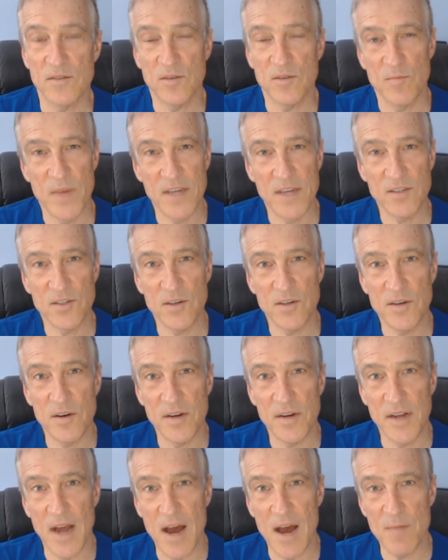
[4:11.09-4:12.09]
So make sure
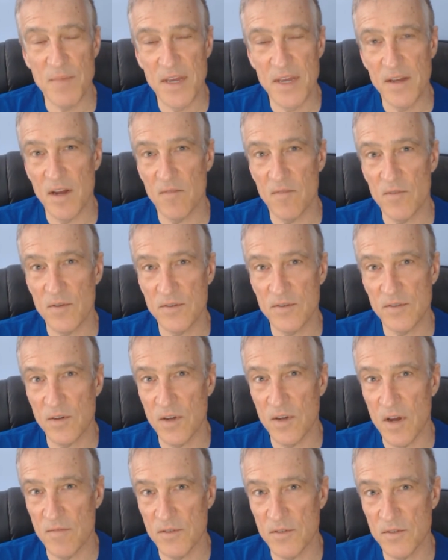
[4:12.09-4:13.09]
your copy covers,
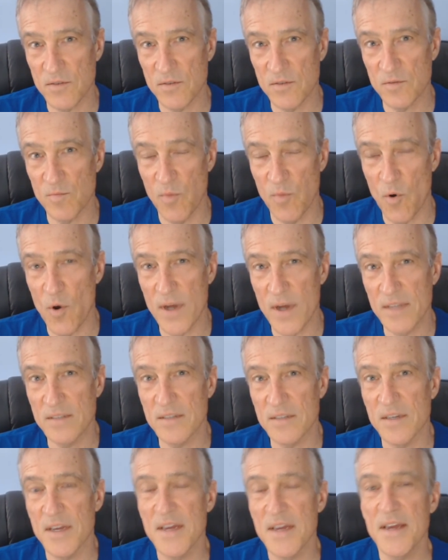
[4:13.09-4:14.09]
covers those
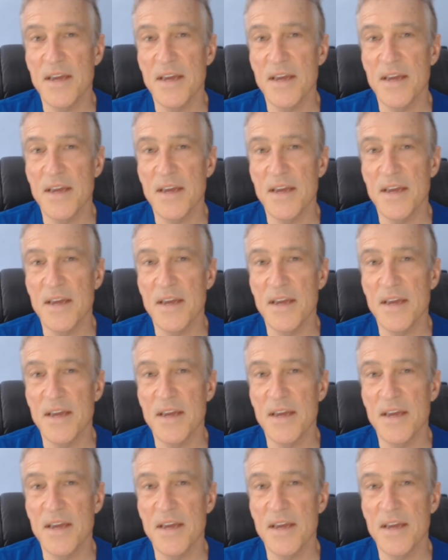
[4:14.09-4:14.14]
points